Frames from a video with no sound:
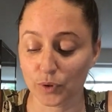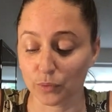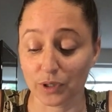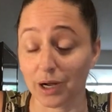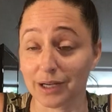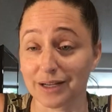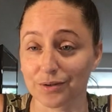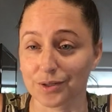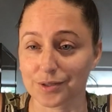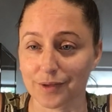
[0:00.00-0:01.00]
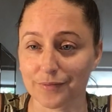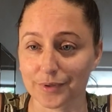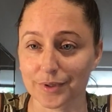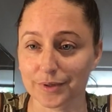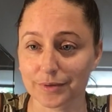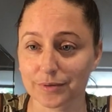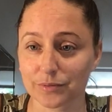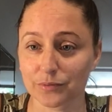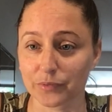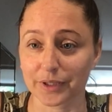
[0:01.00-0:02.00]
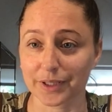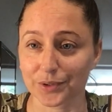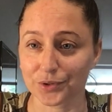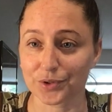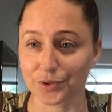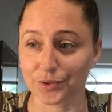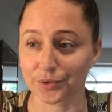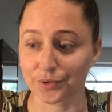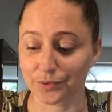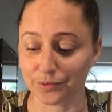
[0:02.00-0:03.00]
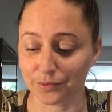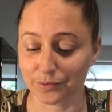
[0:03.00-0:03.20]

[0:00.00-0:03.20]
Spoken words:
We're not here to suffer. We're here to